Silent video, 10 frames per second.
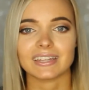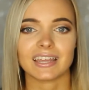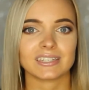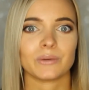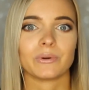
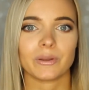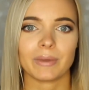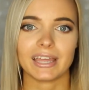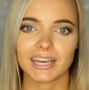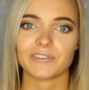unless you want to
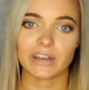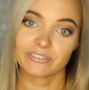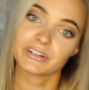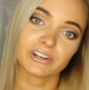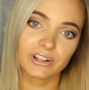pay like a
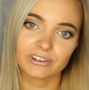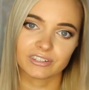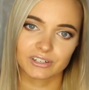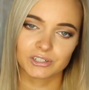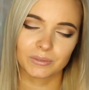$500
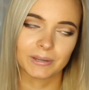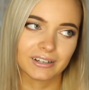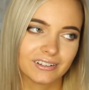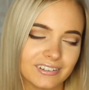electric bill.